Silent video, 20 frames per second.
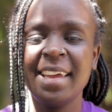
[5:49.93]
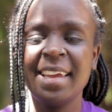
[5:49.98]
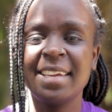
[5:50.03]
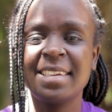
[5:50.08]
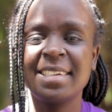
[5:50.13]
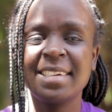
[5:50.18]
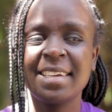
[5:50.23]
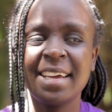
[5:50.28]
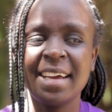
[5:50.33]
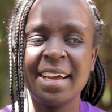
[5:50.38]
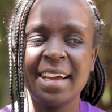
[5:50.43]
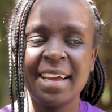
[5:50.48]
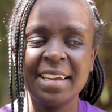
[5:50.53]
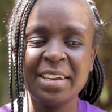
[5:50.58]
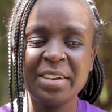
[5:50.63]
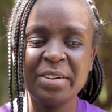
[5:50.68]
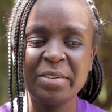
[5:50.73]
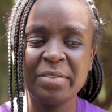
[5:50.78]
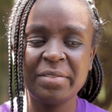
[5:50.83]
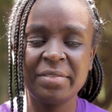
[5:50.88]
it
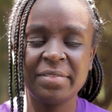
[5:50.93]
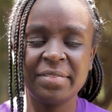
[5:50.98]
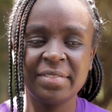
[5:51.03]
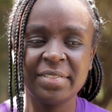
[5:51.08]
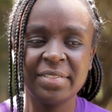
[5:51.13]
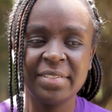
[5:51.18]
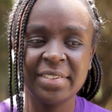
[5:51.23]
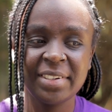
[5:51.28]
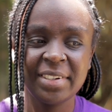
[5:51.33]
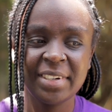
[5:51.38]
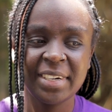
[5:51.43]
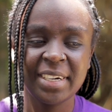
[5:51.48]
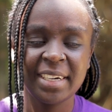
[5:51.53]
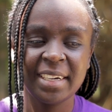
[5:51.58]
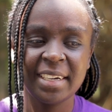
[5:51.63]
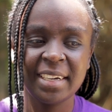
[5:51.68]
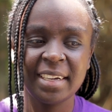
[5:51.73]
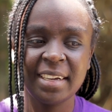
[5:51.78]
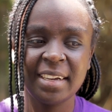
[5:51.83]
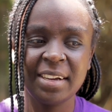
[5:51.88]
kind of
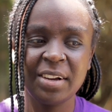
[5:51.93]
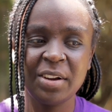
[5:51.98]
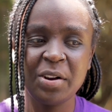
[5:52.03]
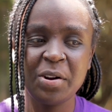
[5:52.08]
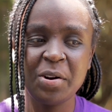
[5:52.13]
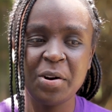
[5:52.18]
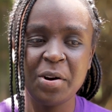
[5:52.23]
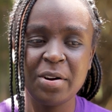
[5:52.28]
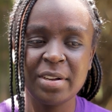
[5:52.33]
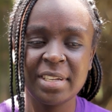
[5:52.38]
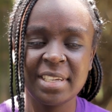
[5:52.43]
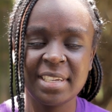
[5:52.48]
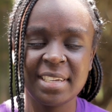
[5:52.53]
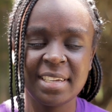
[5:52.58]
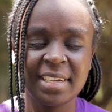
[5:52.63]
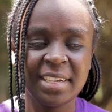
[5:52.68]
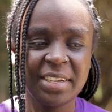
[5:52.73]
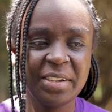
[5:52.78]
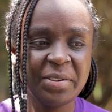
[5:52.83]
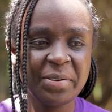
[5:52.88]
got,
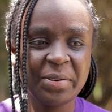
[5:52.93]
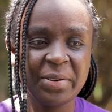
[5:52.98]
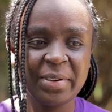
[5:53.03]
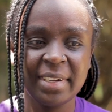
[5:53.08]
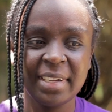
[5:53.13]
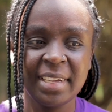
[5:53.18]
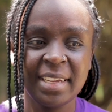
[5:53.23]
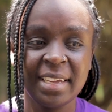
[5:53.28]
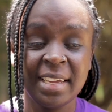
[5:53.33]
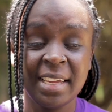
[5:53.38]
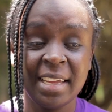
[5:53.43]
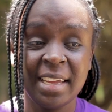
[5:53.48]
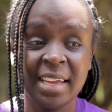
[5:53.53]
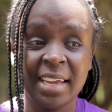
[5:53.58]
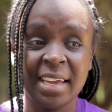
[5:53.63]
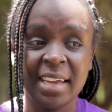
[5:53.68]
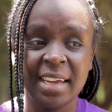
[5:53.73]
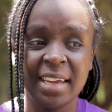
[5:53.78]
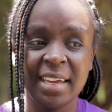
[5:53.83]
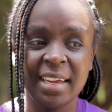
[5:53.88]

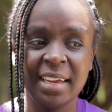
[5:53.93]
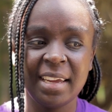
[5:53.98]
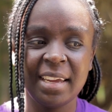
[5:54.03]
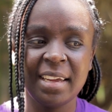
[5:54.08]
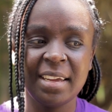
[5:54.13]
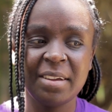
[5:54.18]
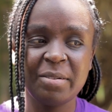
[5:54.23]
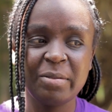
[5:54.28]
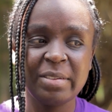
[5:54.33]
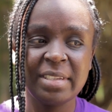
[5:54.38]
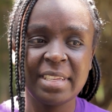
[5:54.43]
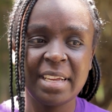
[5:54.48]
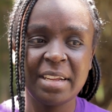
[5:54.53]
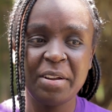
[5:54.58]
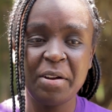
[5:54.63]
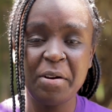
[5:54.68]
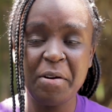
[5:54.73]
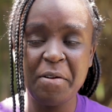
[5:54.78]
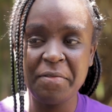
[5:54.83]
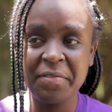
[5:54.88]
it was
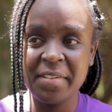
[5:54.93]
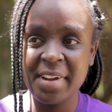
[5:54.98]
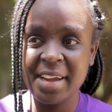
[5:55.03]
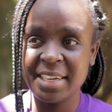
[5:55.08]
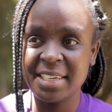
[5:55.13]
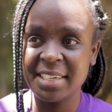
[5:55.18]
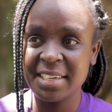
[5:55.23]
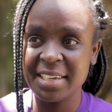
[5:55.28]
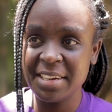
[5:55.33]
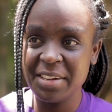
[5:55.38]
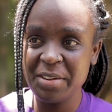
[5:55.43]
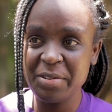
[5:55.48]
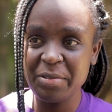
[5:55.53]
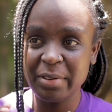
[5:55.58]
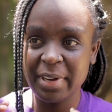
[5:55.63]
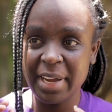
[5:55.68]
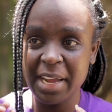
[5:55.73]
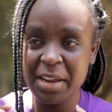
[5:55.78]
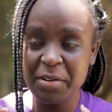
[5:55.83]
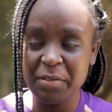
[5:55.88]
an off-guard,
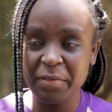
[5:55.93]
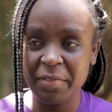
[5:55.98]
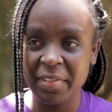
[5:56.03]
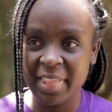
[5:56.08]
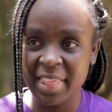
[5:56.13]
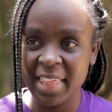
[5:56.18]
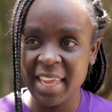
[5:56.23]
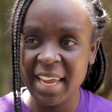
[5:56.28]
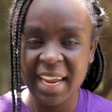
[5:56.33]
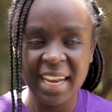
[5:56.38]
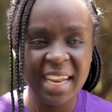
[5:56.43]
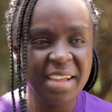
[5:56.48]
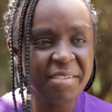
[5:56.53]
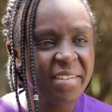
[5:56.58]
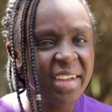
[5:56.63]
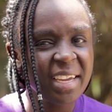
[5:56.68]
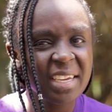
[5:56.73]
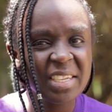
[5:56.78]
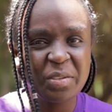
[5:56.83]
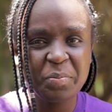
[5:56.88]
kind of thing. I
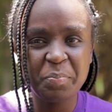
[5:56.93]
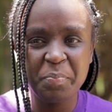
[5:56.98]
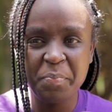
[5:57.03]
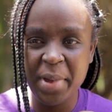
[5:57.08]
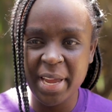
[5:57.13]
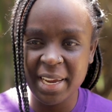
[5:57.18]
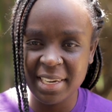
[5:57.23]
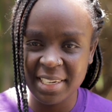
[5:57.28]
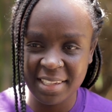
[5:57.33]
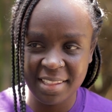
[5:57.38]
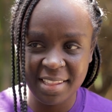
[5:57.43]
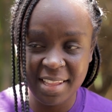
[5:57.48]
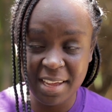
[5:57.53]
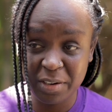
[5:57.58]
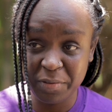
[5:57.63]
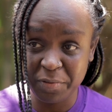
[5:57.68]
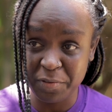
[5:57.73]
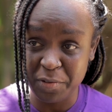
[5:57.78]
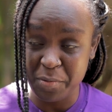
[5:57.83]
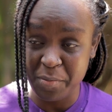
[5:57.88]
never expected
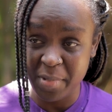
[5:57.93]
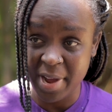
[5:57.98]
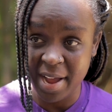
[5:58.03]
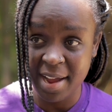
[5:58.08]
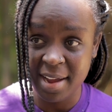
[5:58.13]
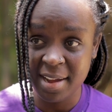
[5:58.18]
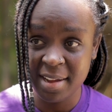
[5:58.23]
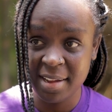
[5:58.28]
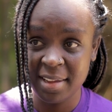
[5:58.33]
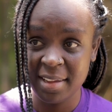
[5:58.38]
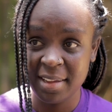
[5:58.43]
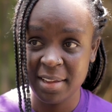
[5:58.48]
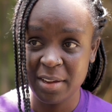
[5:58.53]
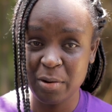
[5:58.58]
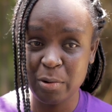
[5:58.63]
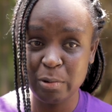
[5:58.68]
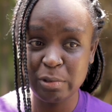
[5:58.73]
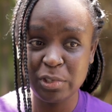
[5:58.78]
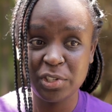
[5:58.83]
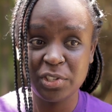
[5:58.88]
that from her.
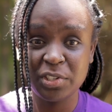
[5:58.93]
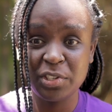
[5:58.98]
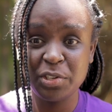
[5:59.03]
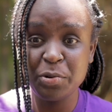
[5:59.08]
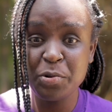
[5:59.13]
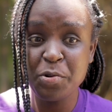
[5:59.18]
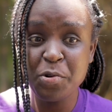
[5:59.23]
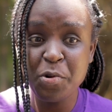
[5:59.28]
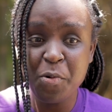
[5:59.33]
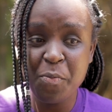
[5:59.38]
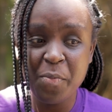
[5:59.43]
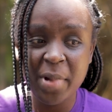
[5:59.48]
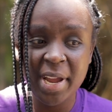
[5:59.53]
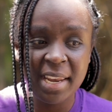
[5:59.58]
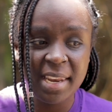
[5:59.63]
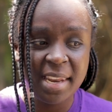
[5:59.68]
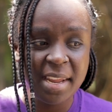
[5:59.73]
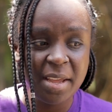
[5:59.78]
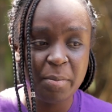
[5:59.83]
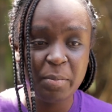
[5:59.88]
Because you know
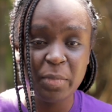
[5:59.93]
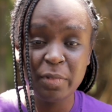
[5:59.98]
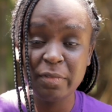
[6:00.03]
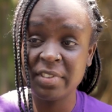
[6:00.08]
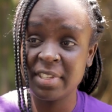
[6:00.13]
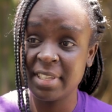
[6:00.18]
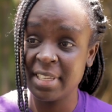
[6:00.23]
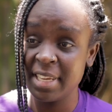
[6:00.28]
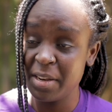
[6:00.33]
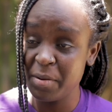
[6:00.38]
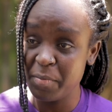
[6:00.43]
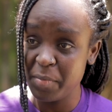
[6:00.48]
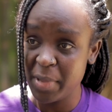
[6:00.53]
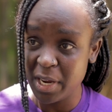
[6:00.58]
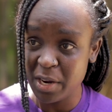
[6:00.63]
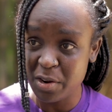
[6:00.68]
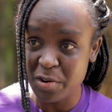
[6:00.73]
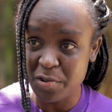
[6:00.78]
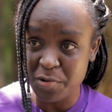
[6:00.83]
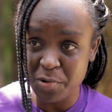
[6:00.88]
my name, you've seen
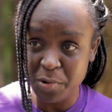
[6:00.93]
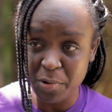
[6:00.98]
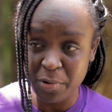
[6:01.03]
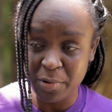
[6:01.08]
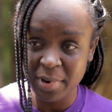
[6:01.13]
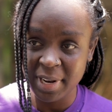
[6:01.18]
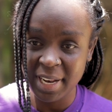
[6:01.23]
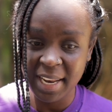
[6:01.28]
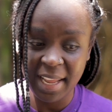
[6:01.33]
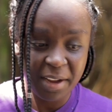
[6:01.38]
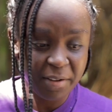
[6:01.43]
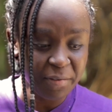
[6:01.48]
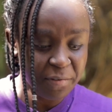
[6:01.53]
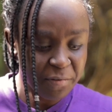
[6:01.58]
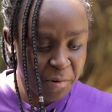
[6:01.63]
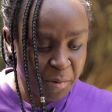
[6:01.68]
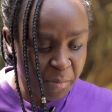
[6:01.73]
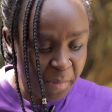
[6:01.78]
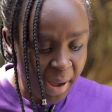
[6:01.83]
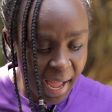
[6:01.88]
me grow. Like
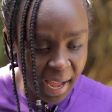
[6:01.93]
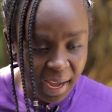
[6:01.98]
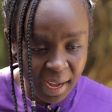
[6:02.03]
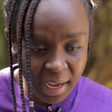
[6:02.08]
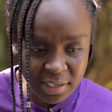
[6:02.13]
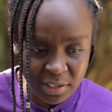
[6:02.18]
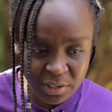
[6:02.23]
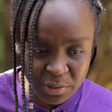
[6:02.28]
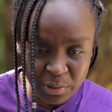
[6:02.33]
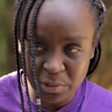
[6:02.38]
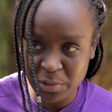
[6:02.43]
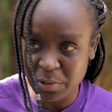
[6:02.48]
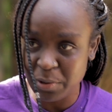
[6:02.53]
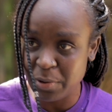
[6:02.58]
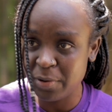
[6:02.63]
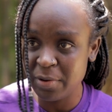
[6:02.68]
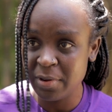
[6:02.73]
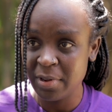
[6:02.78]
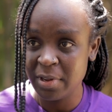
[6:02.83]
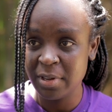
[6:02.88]
from
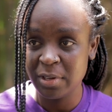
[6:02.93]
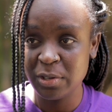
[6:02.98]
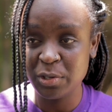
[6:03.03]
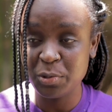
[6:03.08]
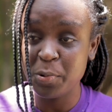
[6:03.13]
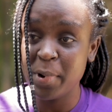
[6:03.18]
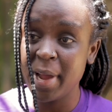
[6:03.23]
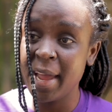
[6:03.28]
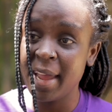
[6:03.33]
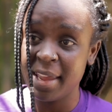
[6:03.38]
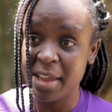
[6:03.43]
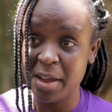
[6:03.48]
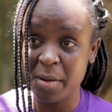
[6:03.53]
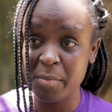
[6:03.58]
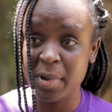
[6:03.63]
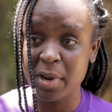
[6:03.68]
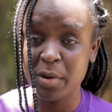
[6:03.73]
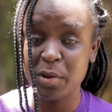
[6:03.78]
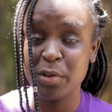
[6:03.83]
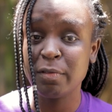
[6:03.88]
Akatoto to where I
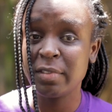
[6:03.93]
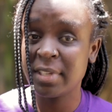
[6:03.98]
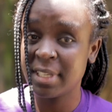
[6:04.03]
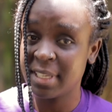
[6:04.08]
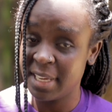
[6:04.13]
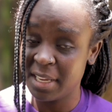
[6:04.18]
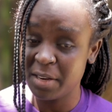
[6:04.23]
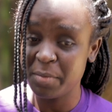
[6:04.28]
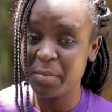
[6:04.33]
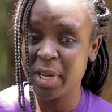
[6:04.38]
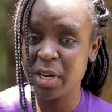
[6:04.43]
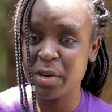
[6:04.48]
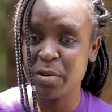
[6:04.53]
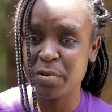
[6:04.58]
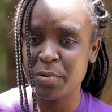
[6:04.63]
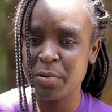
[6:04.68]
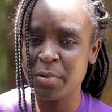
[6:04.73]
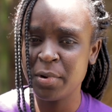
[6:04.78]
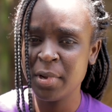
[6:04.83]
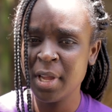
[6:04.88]
am now, you've seen me
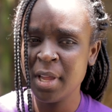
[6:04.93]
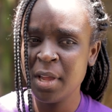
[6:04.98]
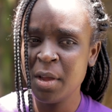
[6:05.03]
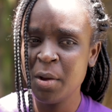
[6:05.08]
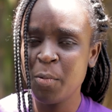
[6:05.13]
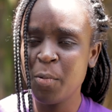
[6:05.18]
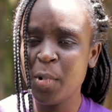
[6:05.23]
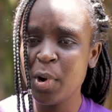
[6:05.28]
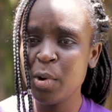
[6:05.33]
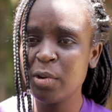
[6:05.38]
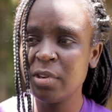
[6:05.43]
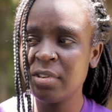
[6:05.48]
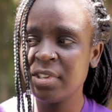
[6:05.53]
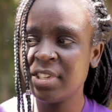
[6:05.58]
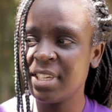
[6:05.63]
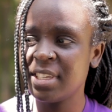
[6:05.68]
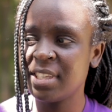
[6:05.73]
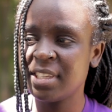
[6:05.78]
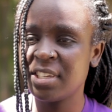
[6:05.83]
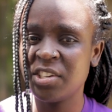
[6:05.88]
grow. Why would you
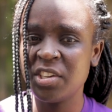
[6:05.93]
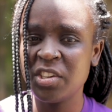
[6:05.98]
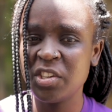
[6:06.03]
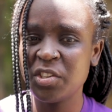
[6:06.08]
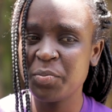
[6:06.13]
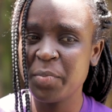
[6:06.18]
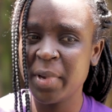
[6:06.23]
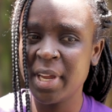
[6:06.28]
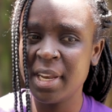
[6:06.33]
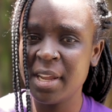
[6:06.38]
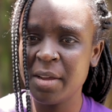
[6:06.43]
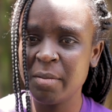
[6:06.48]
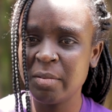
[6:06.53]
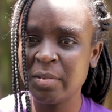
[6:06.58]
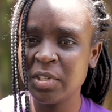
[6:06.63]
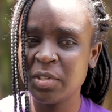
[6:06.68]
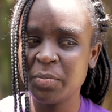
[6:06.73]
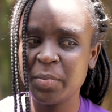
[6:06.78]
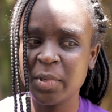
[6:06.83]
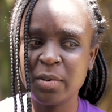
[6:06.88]
just change my
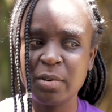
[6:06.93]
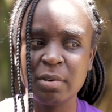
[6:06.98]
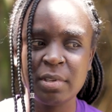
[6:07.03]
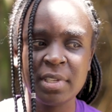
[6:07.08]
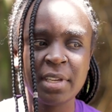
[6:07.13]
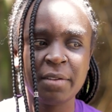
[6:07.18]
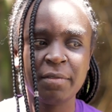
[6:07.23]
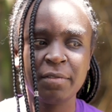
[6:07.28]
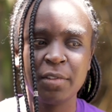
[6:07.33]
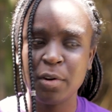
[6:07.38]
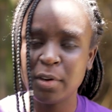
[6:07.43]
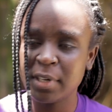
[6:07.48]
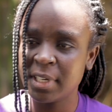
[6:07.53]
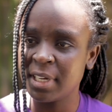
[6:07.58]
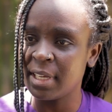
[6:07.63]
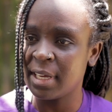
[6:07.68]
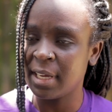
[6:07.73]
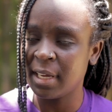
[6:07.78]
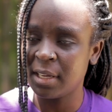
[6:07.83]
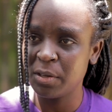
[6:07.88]
name just because I've
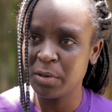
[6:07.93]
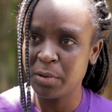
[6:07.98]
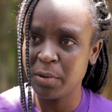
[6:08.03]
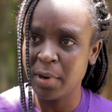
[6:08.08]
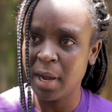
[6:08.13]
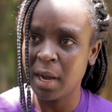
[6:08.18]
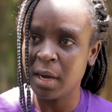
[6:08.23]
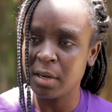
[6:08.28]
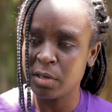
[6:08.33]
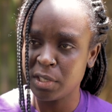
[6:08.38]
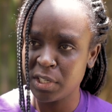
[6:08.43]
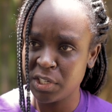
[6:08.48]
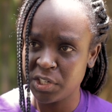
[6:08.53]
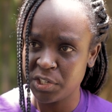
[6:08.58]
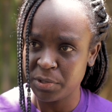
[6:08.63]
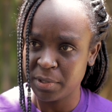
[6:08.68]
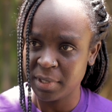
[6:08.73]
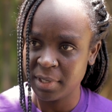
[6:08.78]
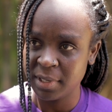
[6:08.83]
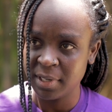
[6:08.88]
got a
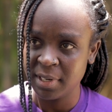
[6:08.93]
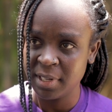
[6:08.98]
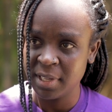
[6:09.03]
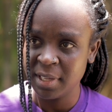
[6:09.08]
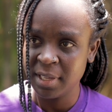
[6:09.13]
condition?